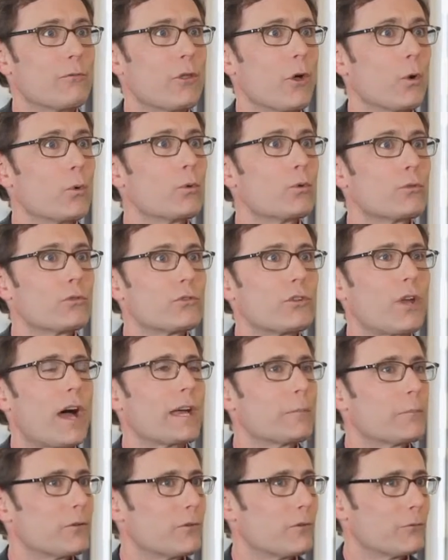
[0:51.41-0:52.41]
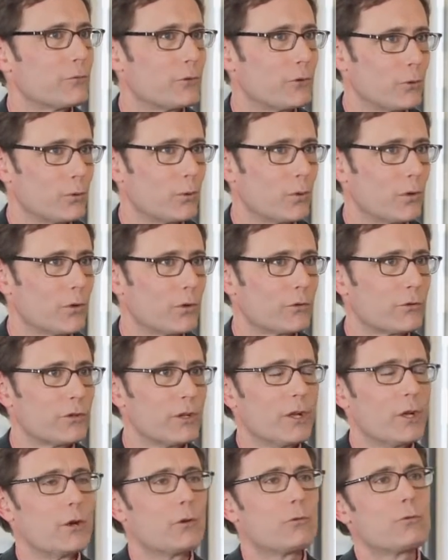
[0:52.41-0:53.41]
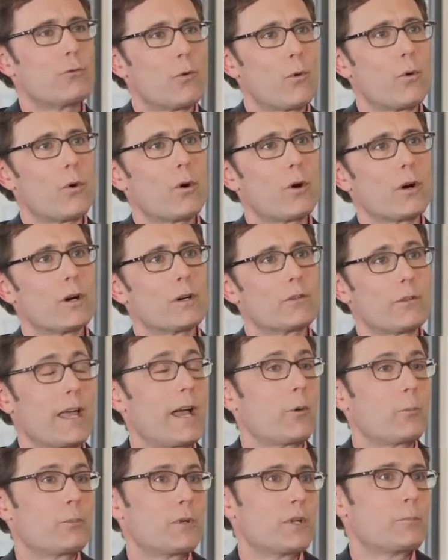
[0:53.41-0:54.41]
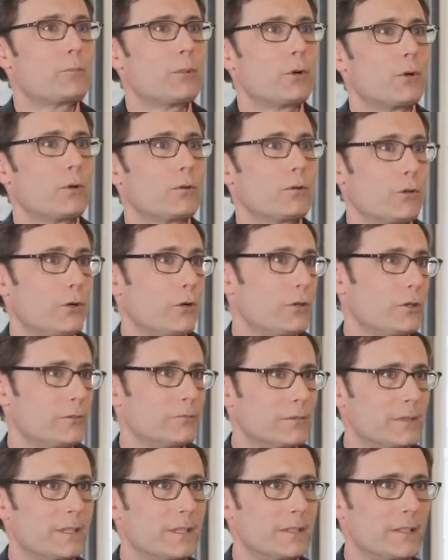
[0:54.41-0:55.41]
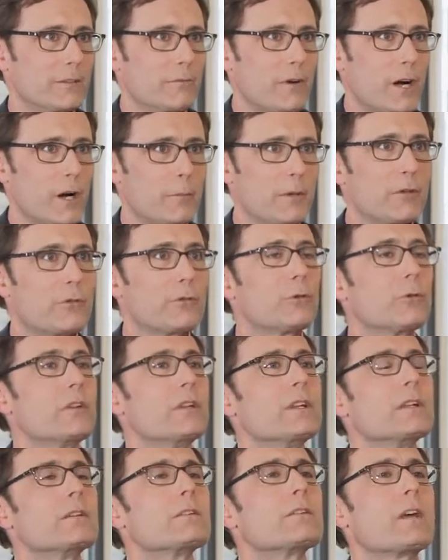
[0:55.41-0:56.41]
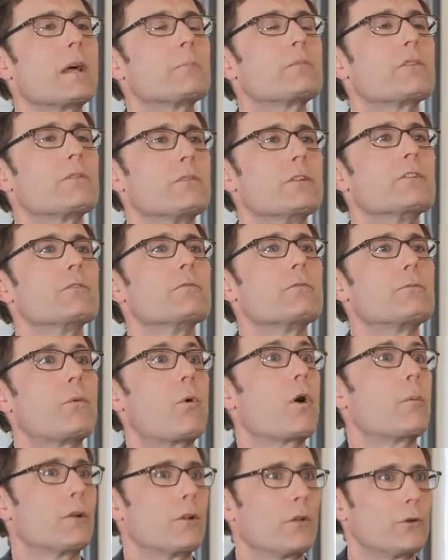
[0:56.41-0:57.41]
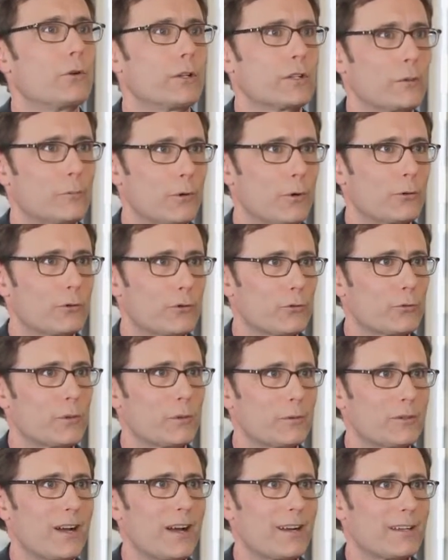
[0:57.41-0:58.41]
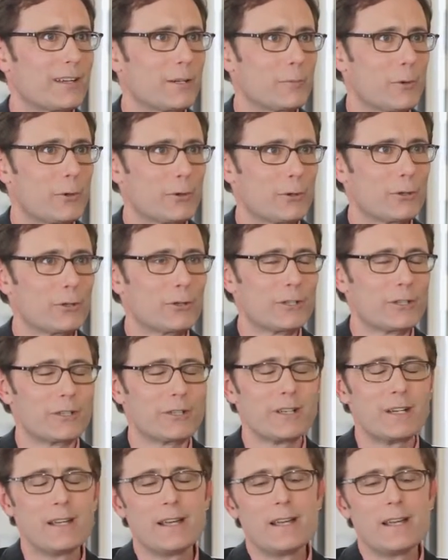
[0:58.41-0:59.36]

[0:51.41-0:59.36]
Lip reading: those types of tools to help people learn in the environment through the types of informal learning approaches we were talking about earlier.